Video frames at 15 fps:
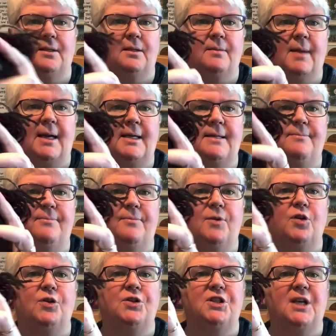My
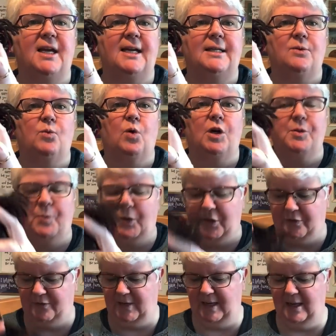crocheted worked
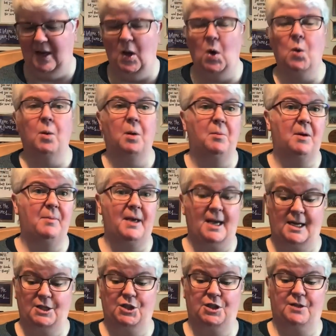beautifully. Well, maybe
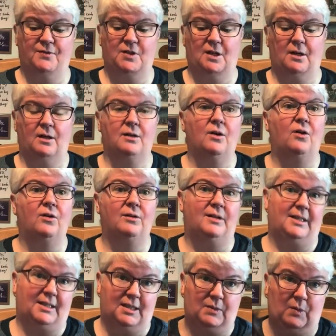I should have done it on
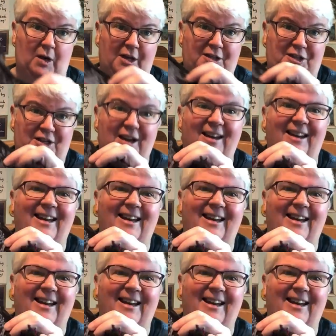this swatch.